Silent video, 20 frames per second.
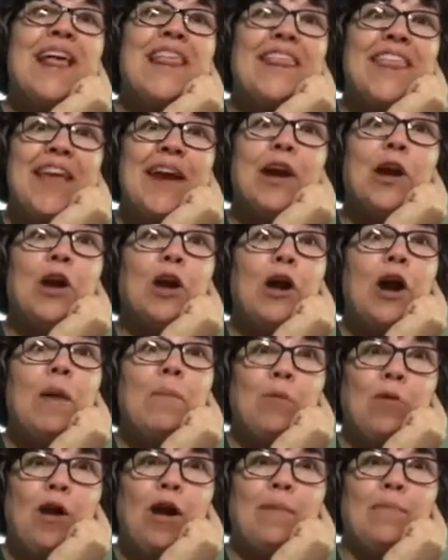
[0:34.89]
They're a
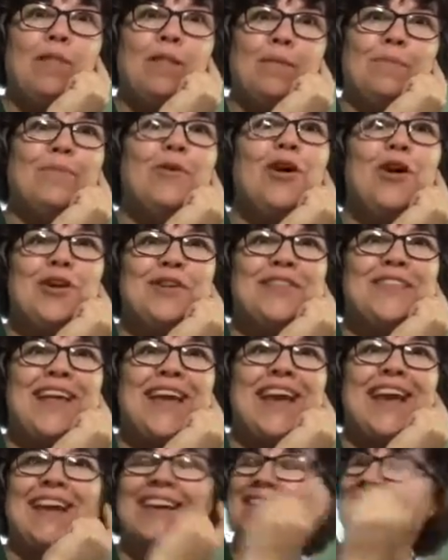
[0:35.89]
problem, aren't
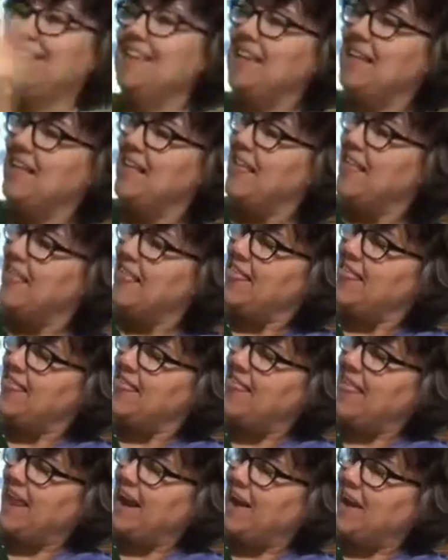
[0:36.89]
they?
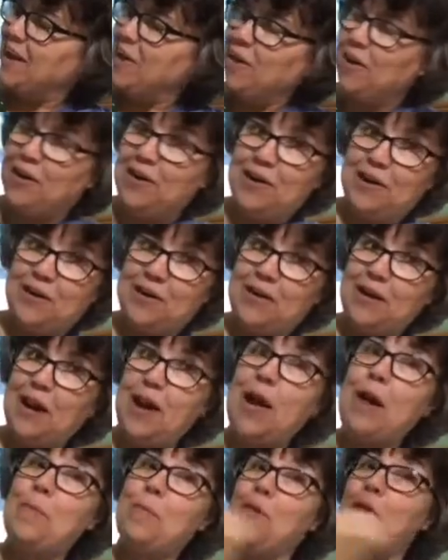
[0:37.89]
They're
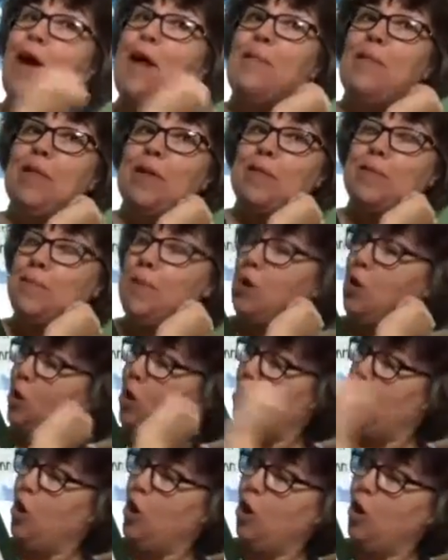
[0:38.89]
a problem,
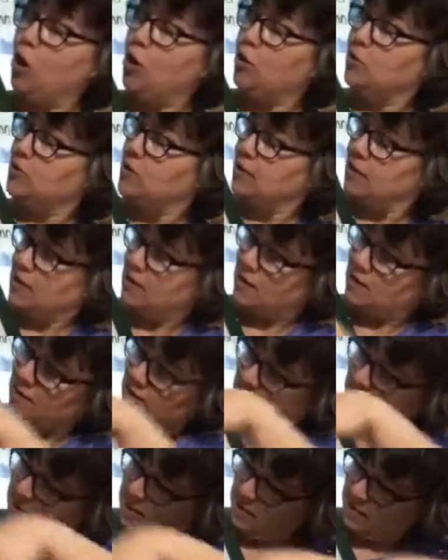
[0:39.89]
aren't
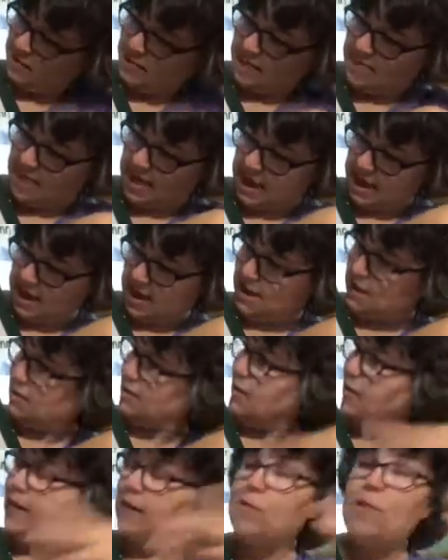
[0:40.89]
they?
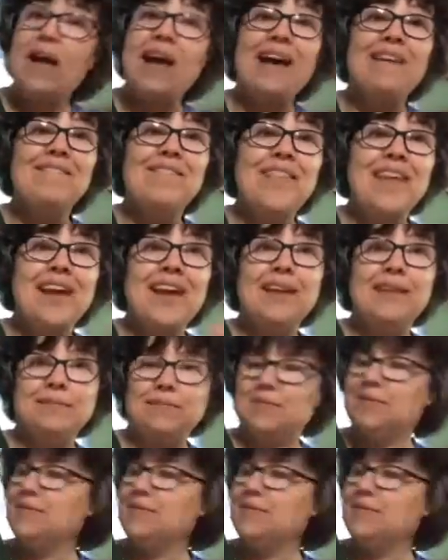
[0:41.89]
I don't have they.